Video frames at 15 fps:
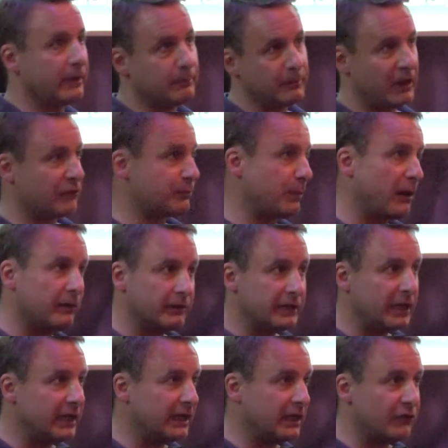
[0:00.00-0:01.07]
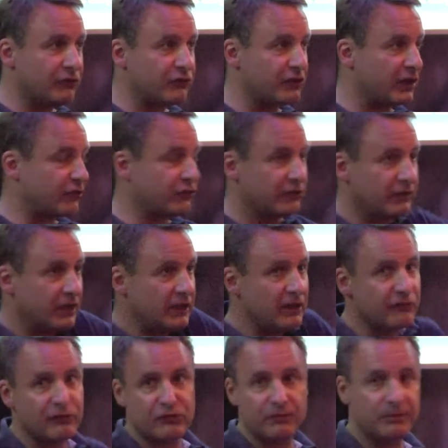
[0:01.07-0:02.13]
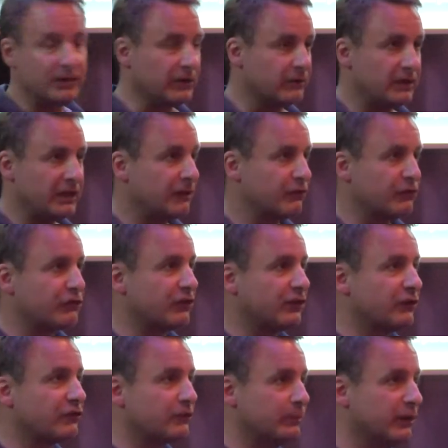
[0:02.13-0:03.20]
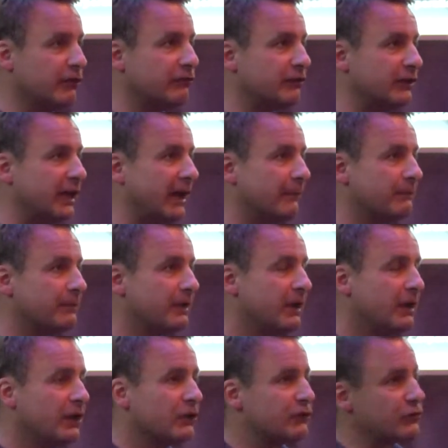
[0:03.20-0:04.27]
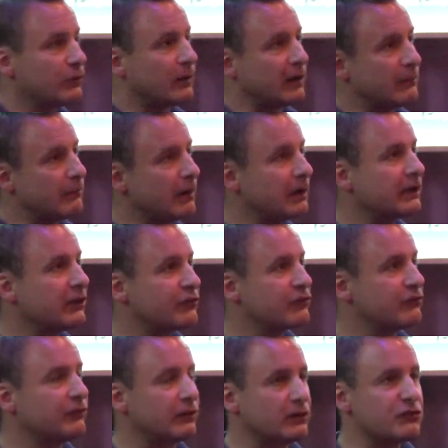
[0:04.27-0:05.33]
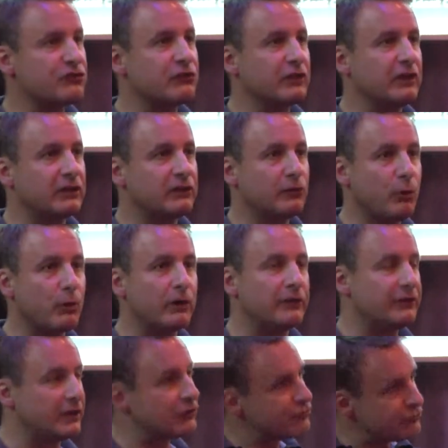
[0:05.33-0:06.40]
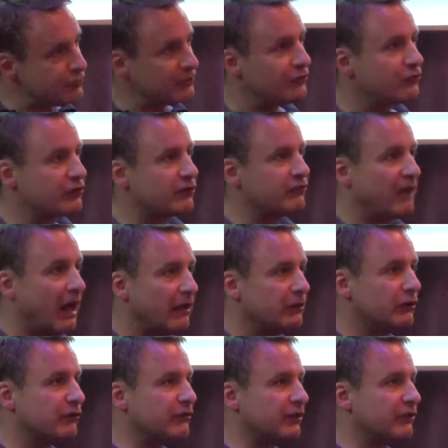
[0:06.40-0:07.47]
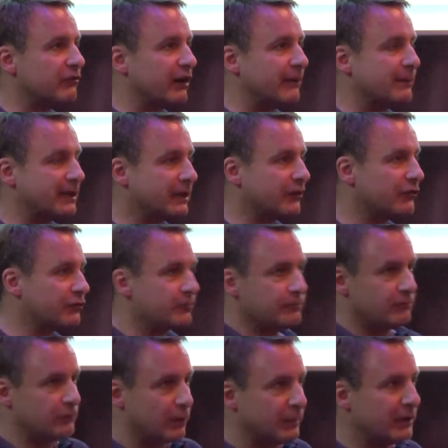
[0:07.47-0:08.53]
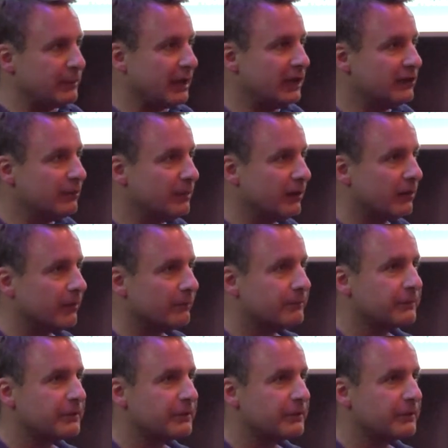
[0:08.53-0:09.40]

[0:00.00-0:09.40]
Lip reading: it has pollinating insects, and they never, you know, they never send us a bill for that. So our markets have largely ignored the intrinsic value of the environment because nobody paid the bill.